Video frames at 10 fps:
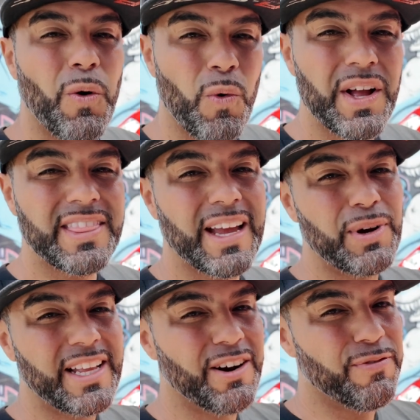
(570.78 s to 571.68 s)
The one thing, we
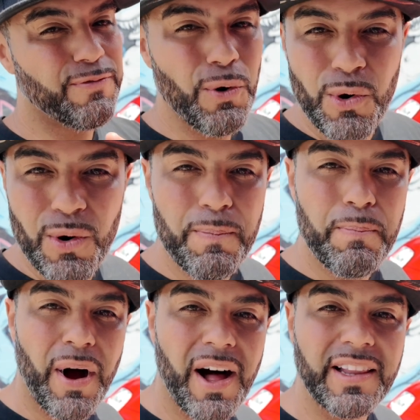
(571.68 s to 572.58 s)
did a full
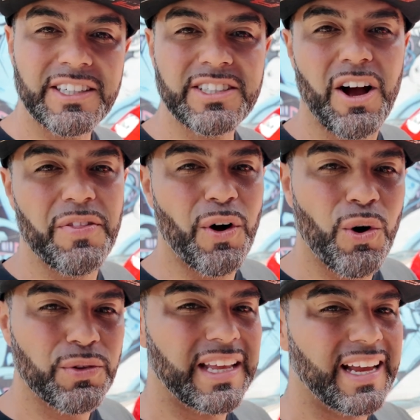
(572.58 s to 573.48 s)
polish on the
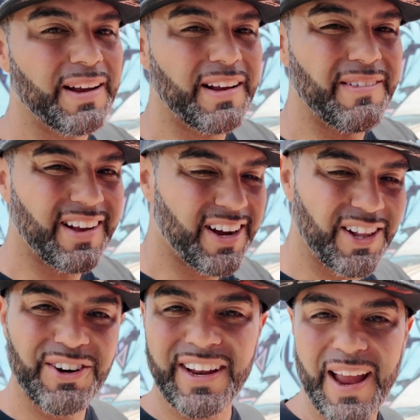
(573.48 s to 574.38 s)
whole thing,
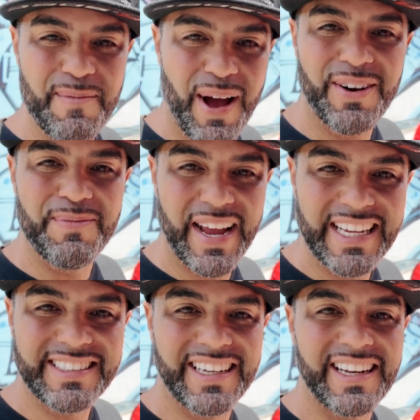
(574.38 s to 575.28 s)
color came out
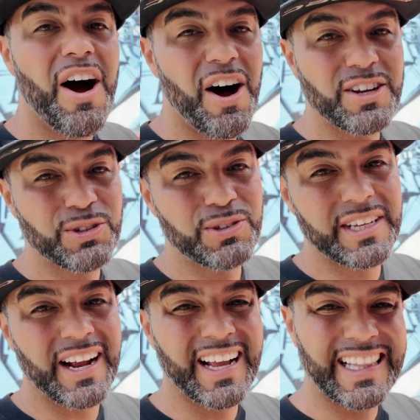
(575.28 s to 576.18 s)
amazing. Also
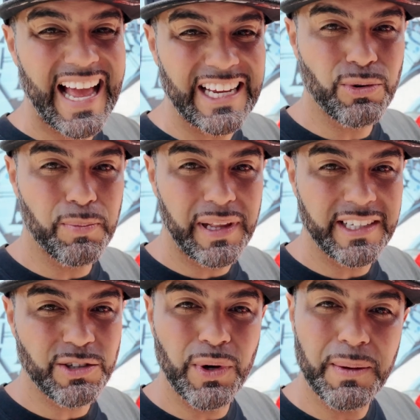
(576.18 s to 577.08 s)
did a glass
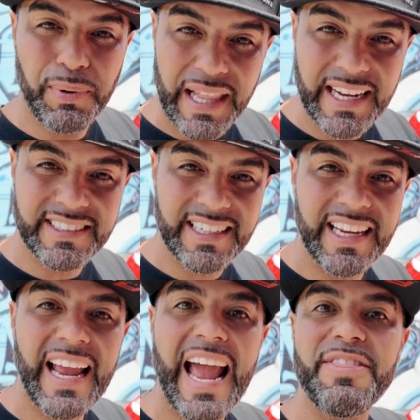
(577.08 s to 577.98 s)
replacement with
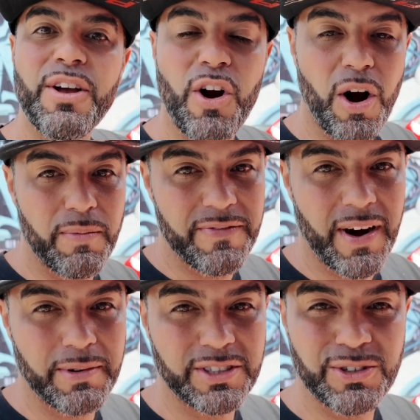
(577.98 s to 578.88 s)
plexi and the carbon
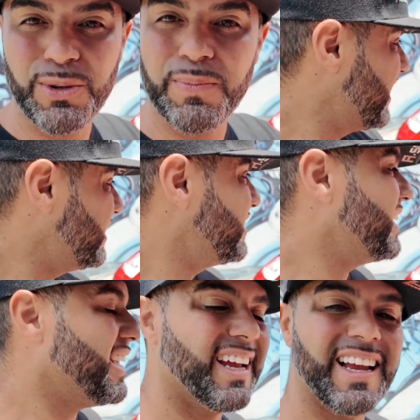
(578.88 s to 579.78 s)
fiber scoop. This
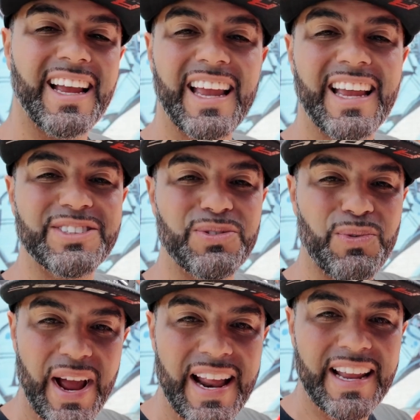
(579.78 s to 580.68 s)
thing is
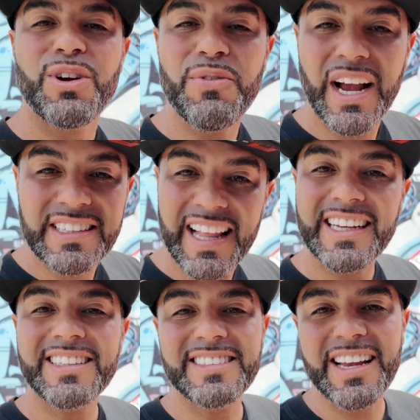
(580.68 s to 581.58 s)
ready. So if you guys
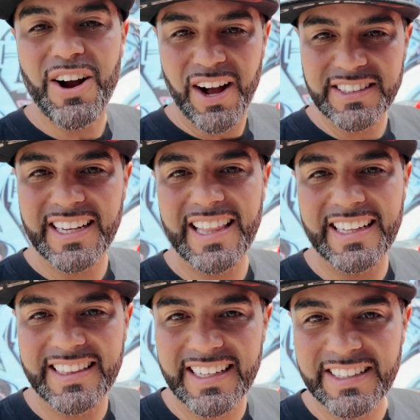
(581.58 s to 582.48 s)
like to see content
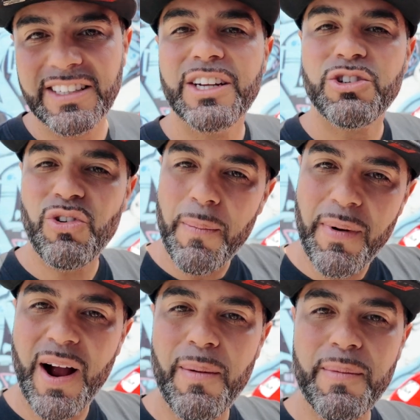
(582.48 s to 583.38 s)
like this, drop a
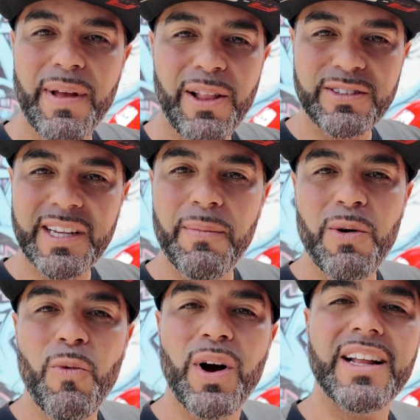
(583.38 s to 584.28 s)
comment below. Tell me
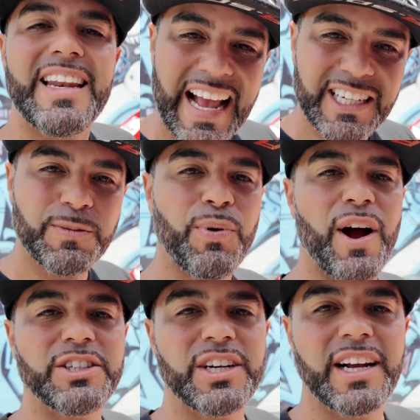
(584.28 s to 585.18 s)
what next
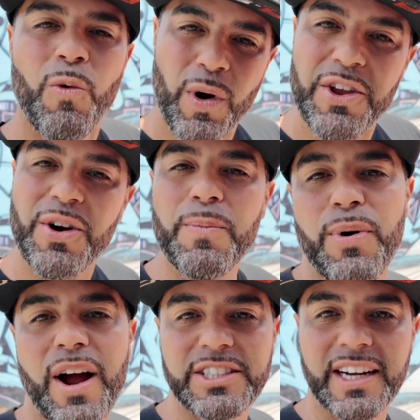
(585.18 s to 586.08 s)
project, what your
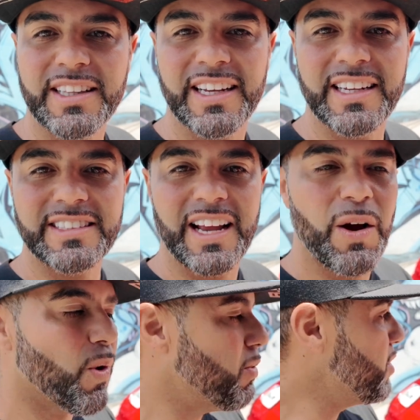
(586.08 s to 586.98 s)
project is,
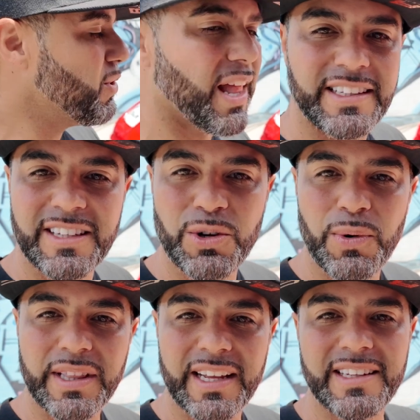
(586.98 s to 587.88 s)
and what would you like to do
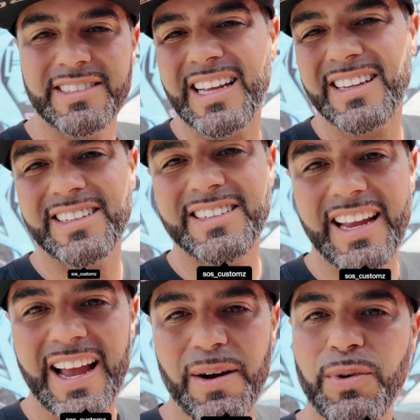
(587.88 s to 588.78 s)
with it. Send us a
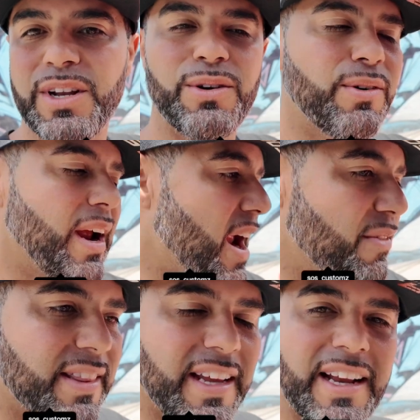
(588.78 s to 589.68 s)
DM. We do
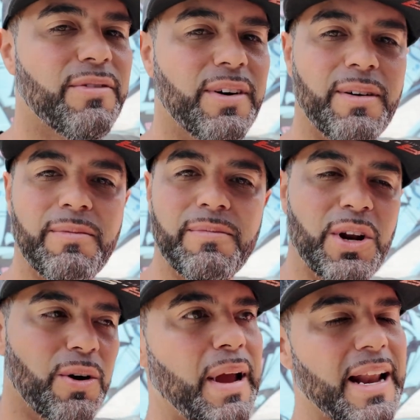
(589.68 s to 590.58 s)
everything from, you
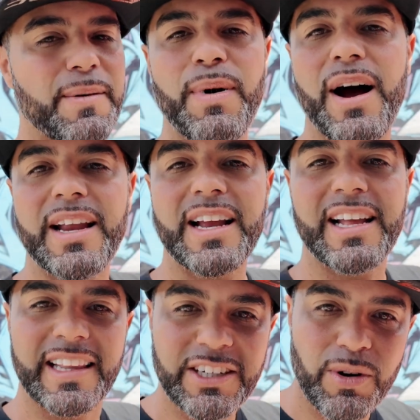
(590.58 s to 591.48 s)
know, paint and body,
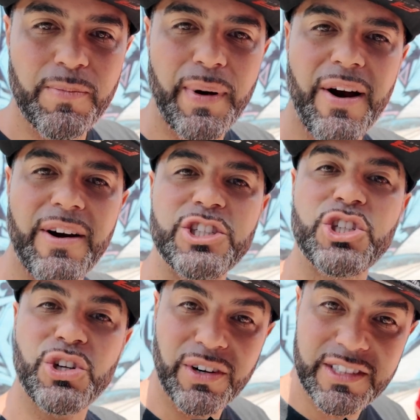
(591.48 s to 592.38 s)
collision repair,
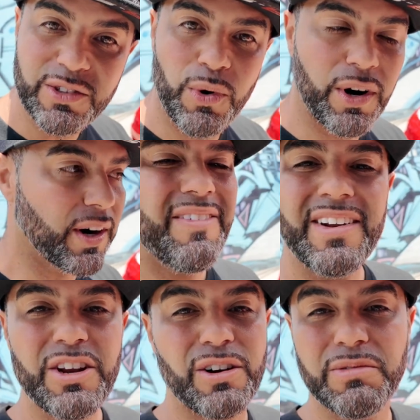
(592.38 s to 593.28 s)
insurance work,
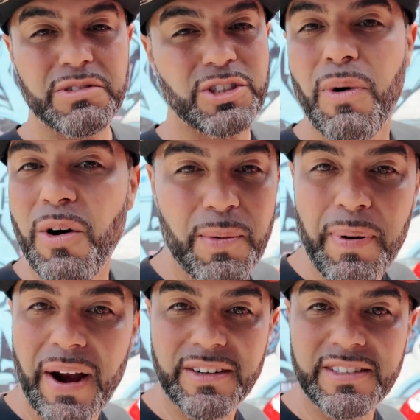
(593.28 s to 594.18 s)
even, you know, small
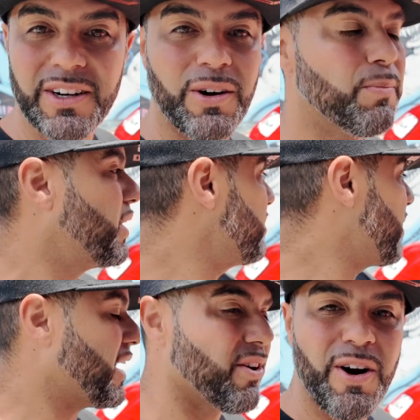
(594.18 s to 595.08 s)
repairs, you know, bringing
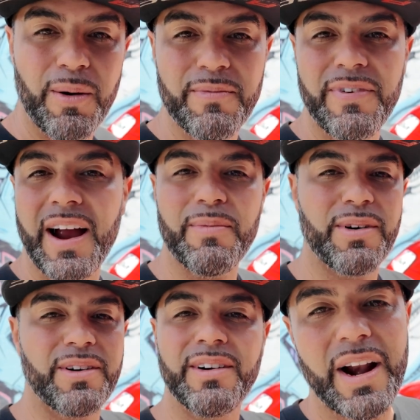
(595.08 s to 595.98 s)
back your carbon
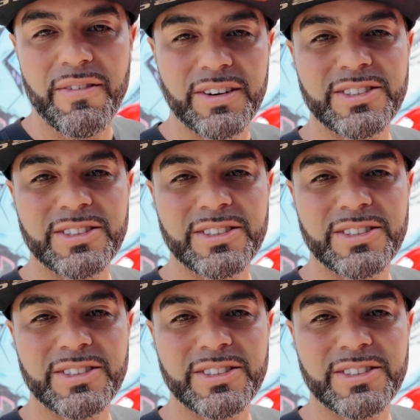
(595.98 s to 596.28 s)
fiber, whatever.